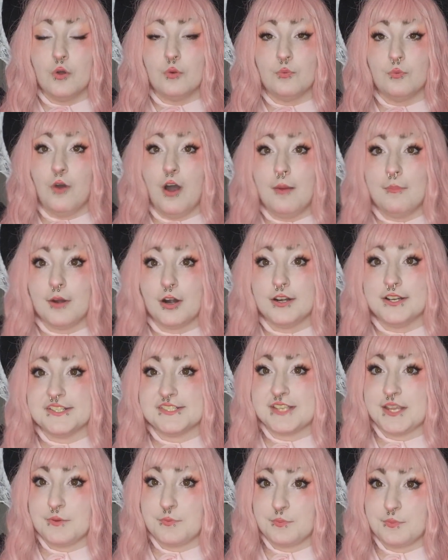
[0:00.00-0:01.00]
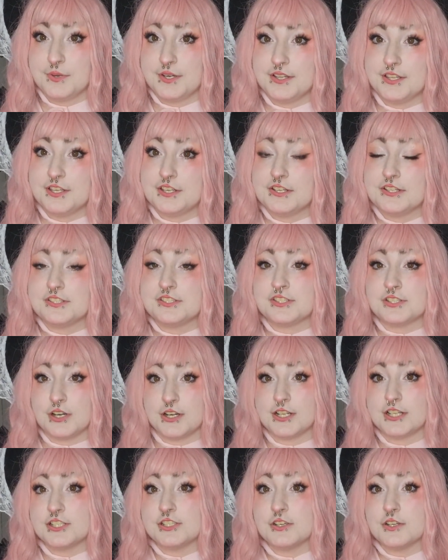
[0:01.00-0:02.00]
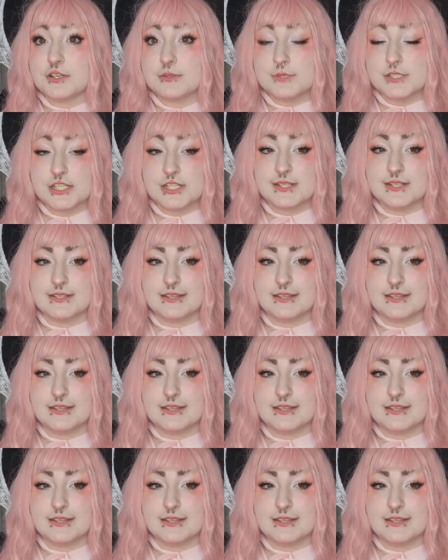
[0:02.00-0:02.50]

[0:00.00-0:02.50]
Walmart is a really good starting sewing machine.